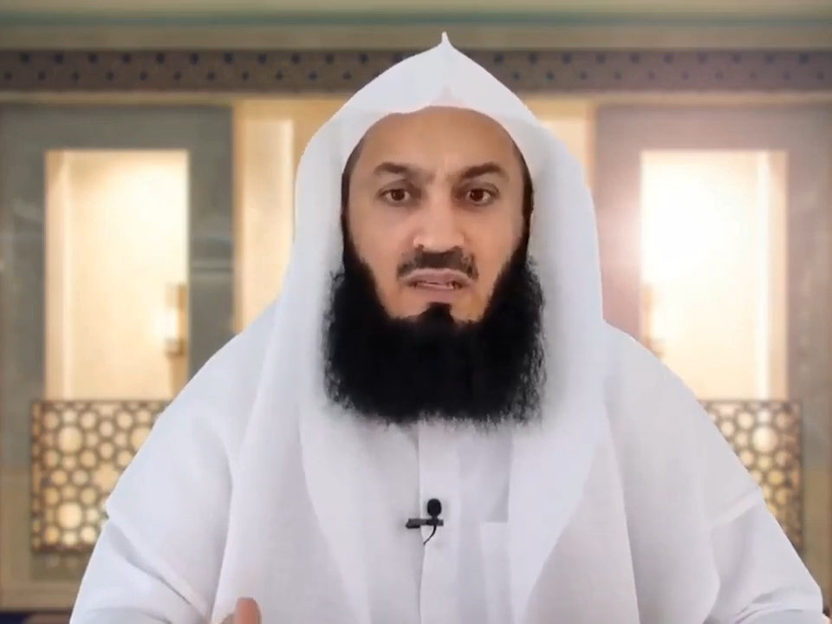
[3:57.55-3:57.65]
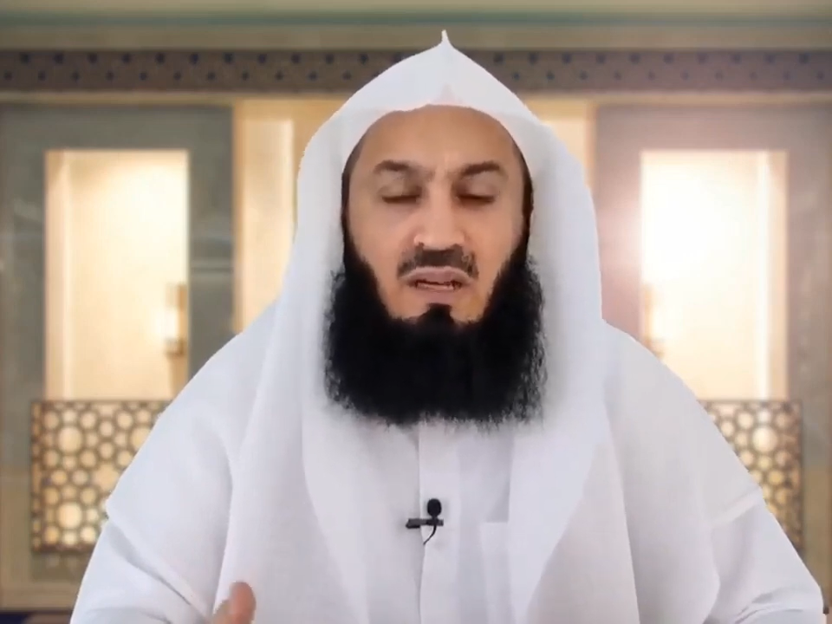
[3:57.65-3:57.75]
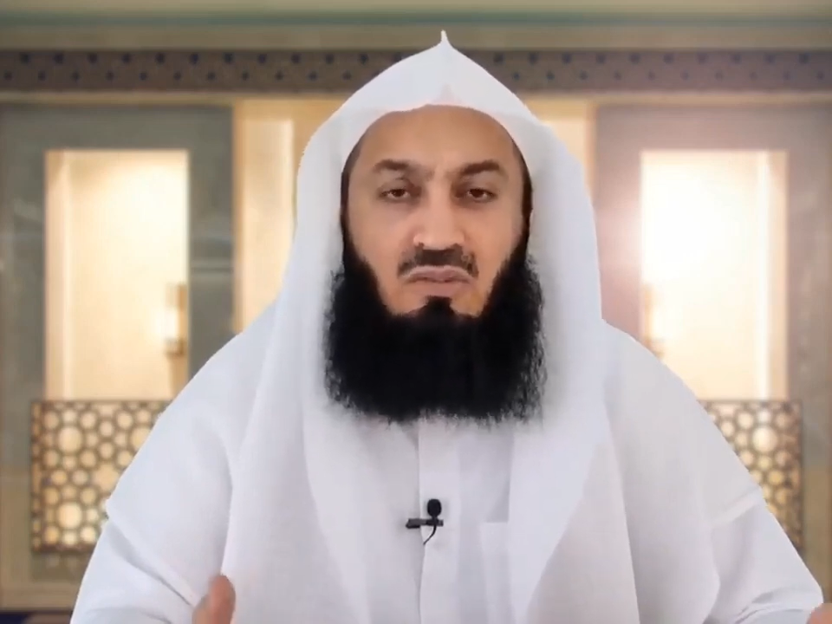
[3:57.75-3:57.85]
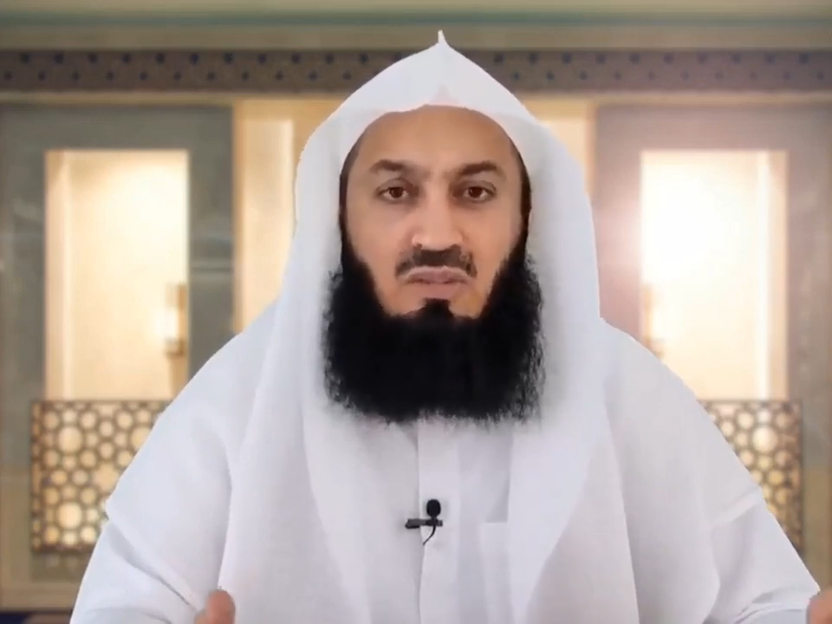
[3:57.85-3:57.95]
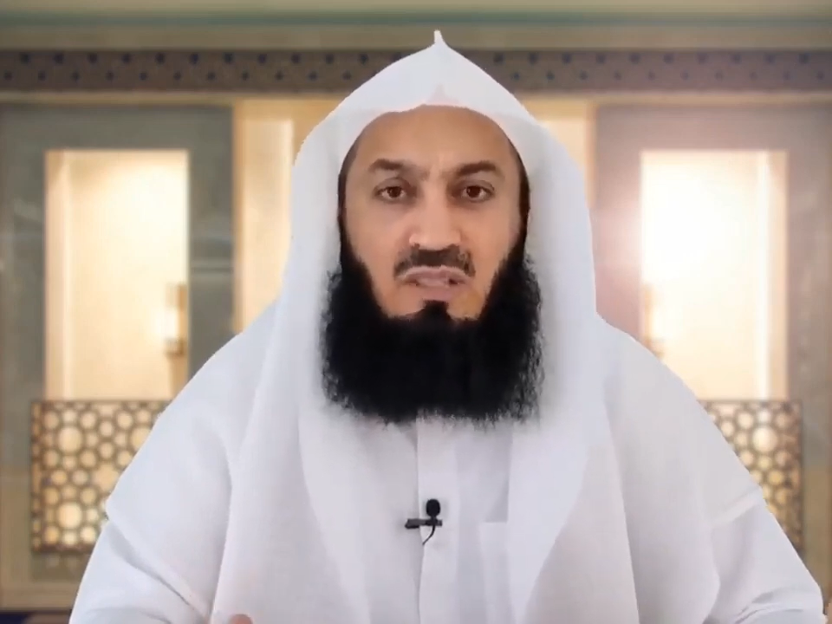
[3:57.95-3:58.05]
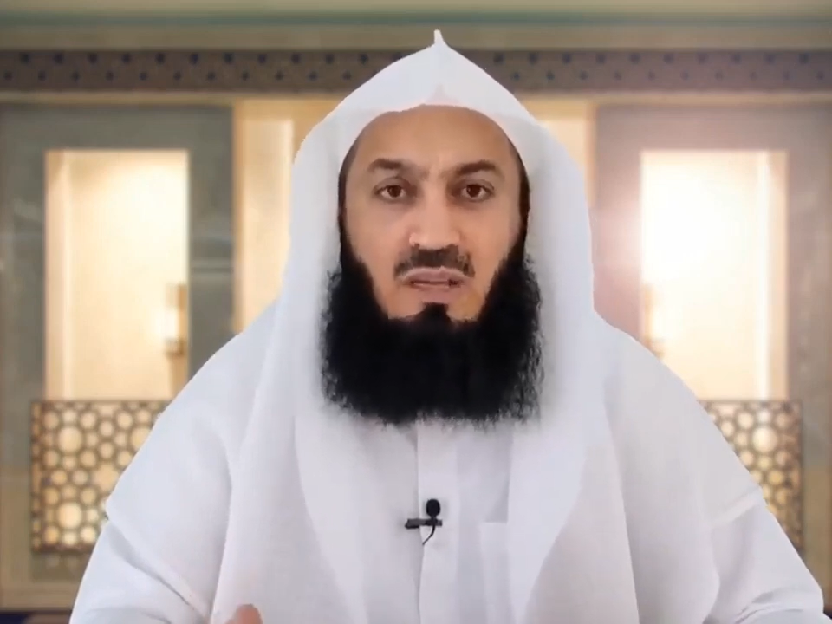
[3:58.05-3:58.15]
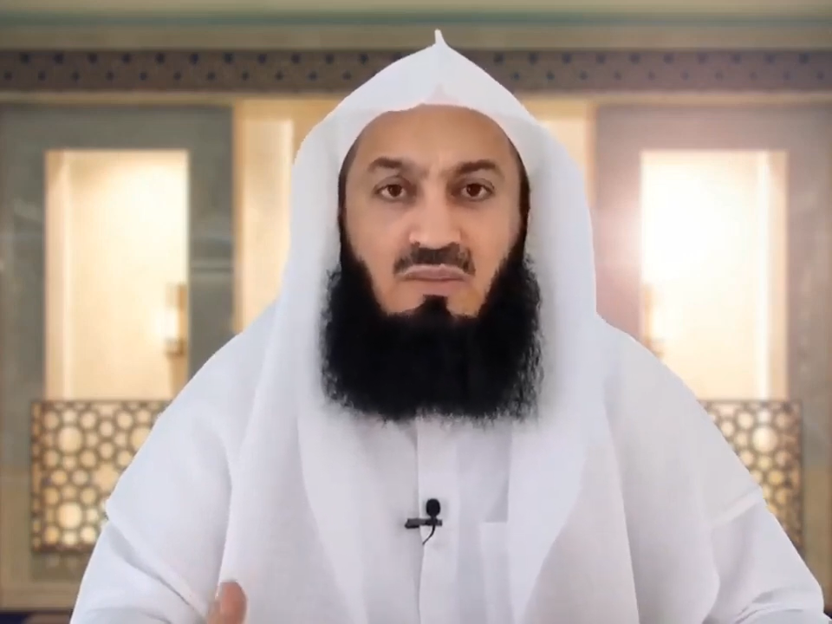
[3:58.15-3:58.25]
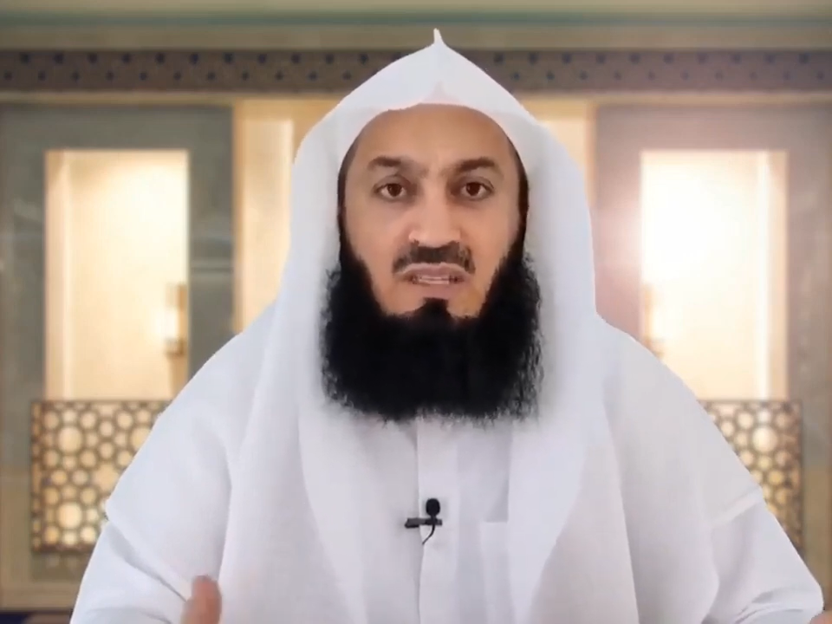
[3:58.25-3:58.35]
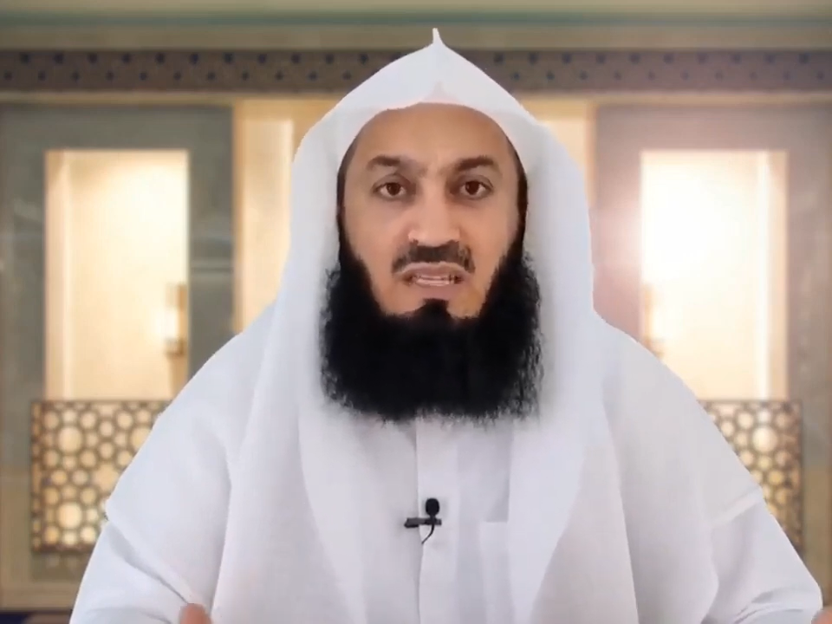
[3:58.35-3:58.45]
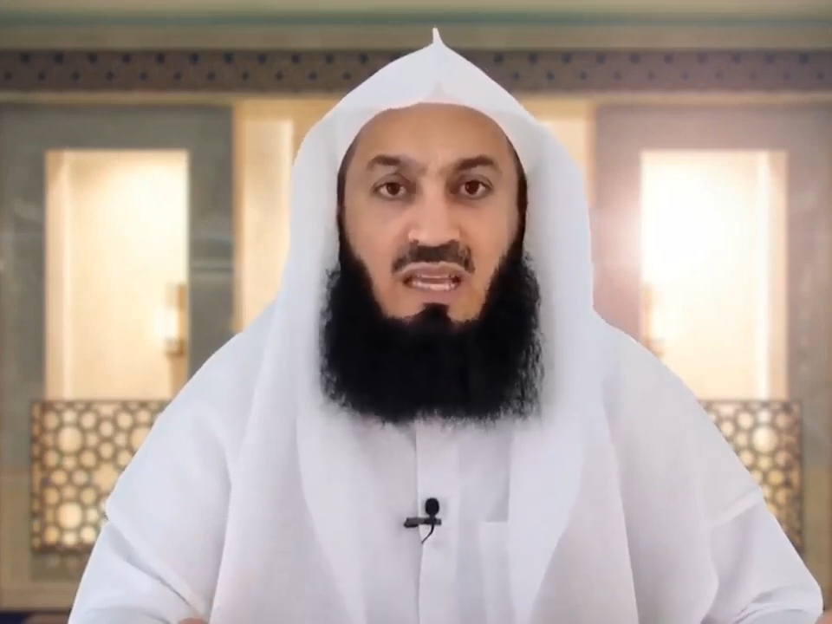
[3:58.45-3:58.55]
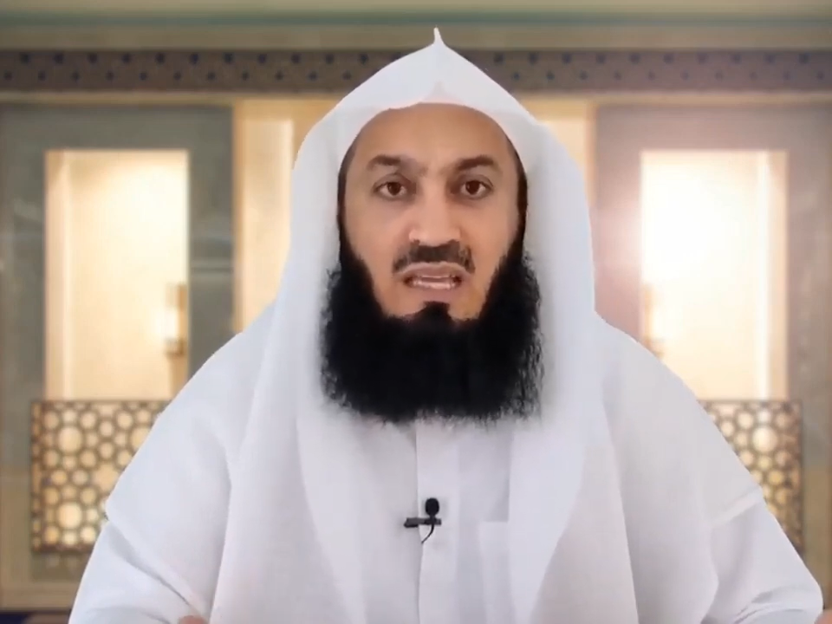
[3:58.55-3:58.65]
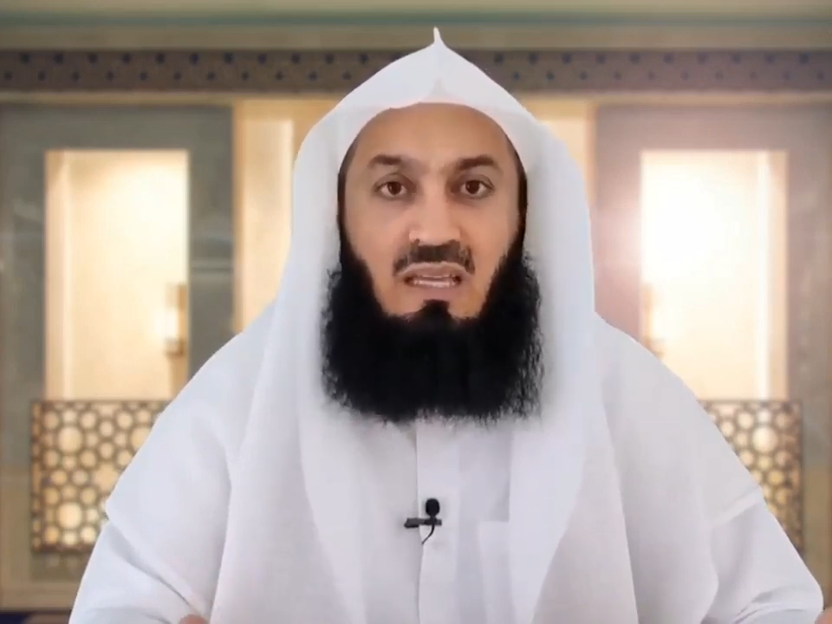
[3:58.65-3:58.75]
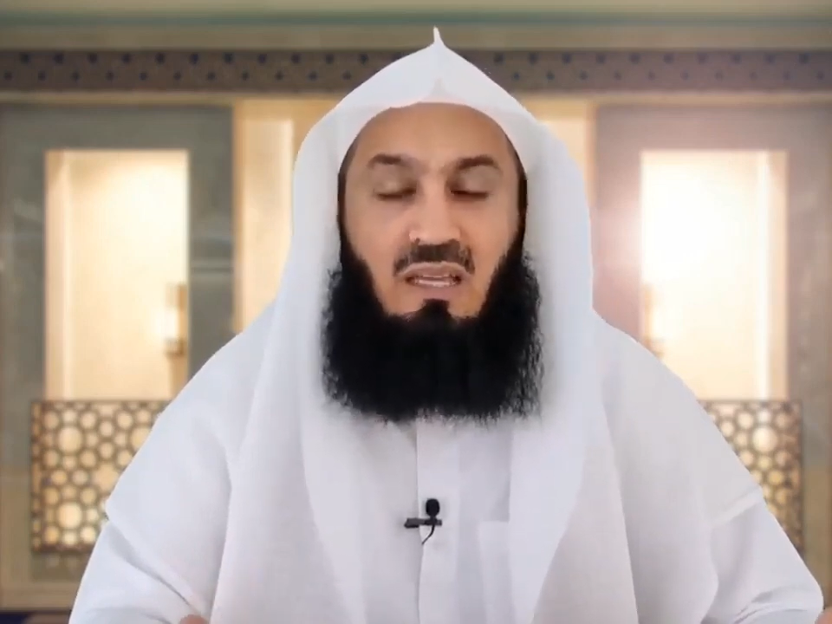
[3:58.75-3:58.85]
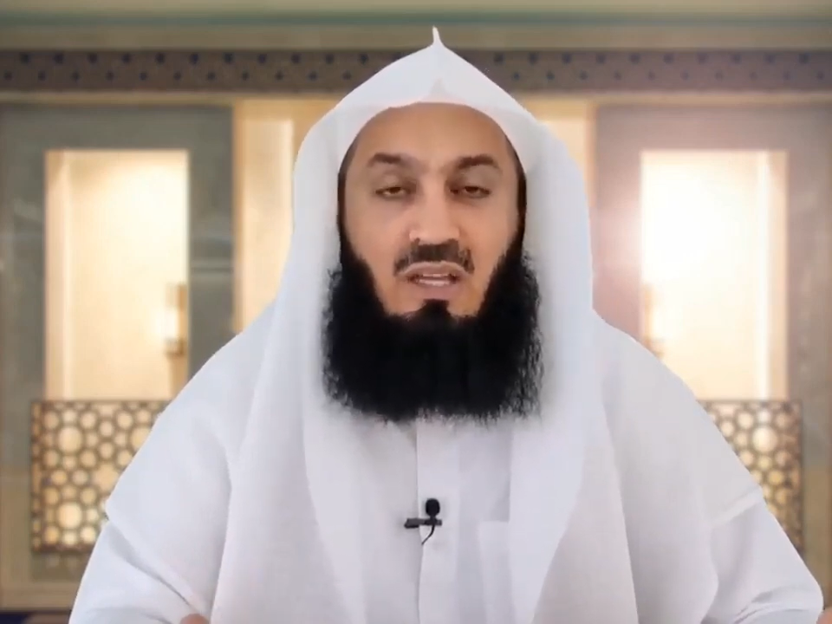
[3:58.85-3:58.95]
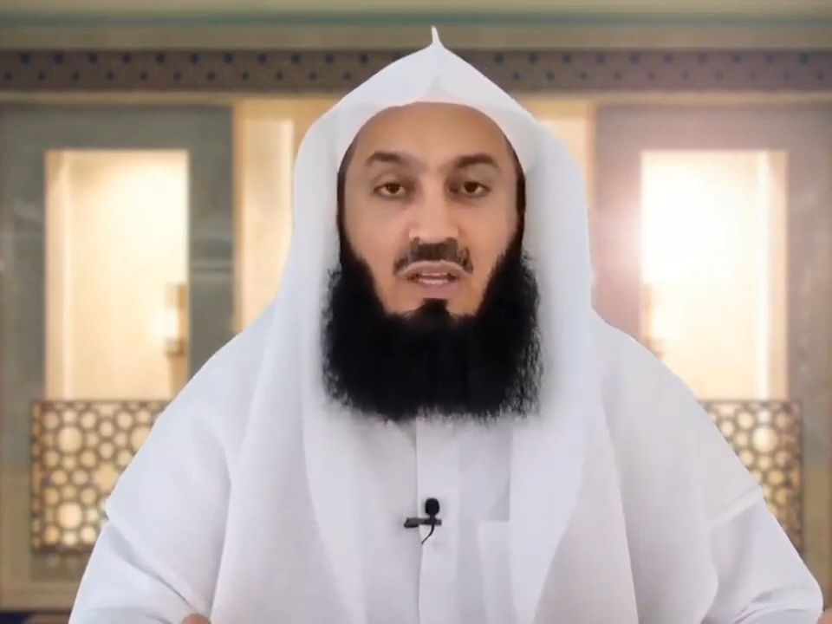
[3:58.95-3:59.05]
100 times a day,